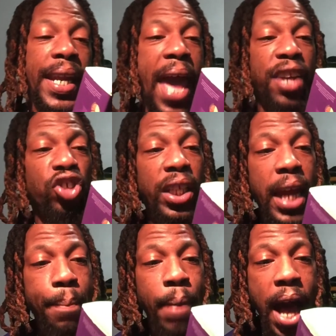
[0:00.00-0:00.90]
And actually,
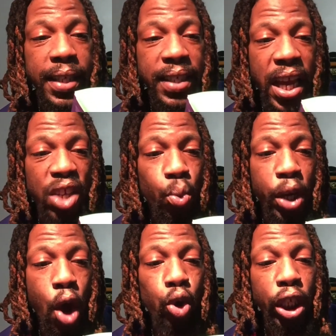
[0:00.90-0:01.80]
they bot says
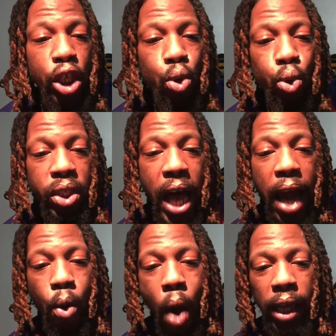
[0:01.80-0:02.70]
we only use high
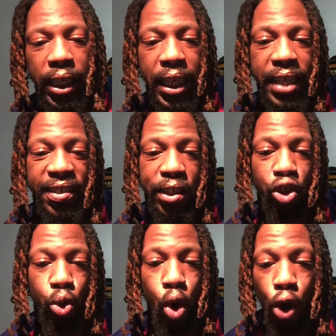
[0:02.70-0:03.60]
quality
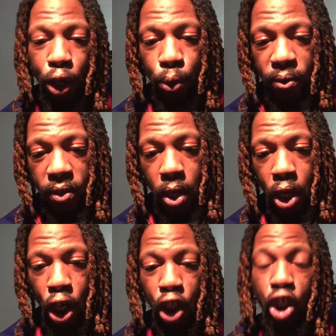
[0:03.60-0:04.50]
essential oils
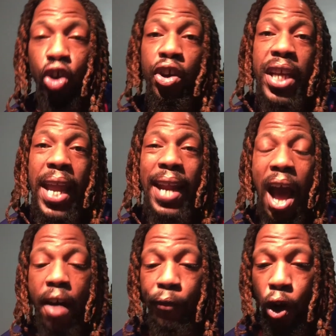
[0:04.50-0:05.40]
to create
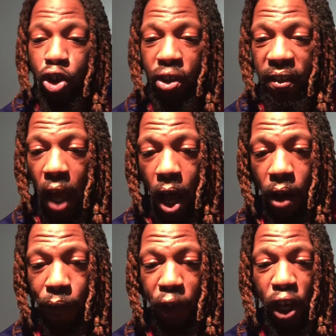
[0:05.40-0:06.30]
our versions
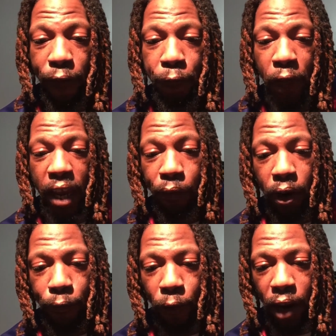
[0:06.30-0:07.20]
of your
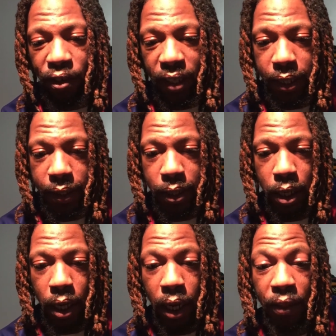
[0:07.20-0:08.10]
favorite fragrances.
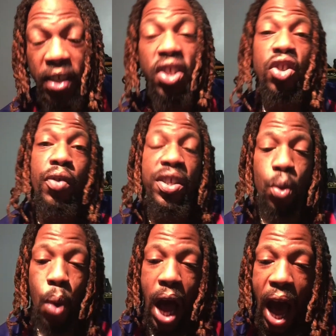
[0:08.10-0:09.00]
This is the
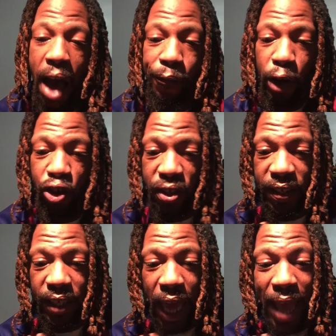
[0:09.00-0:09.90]
reason why our
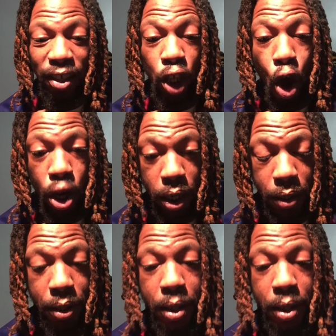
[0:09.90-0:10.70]
versions last longer.